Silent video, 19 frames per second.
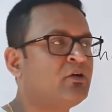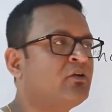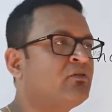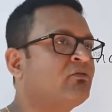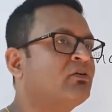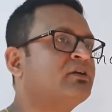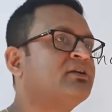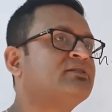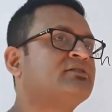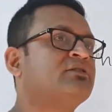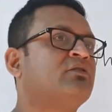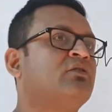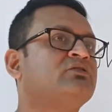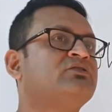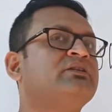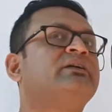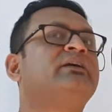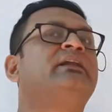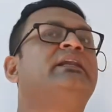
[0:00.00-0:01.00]
what is
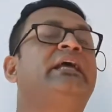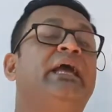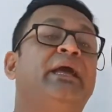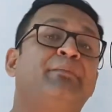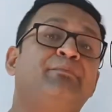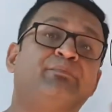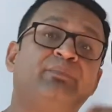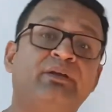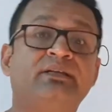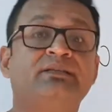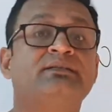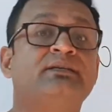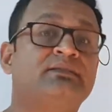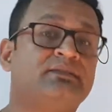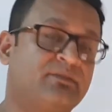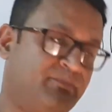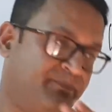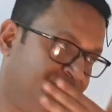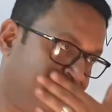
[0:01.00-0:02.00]
logical
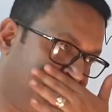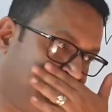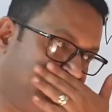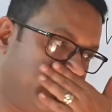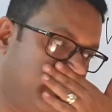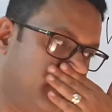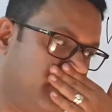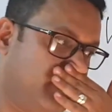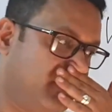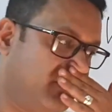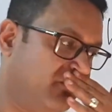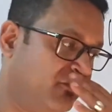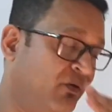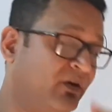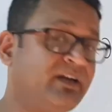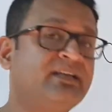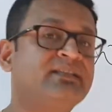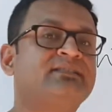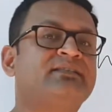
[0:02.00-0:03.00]
empiricism,
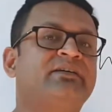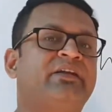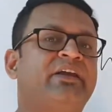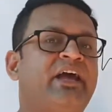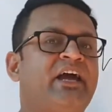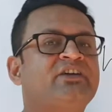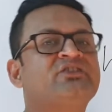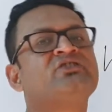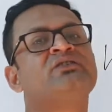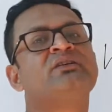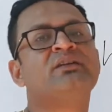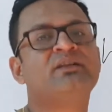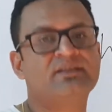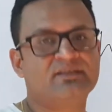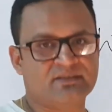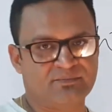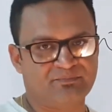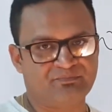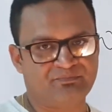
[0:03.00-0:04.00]
what is
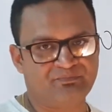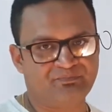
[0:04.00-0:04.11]
rationalism,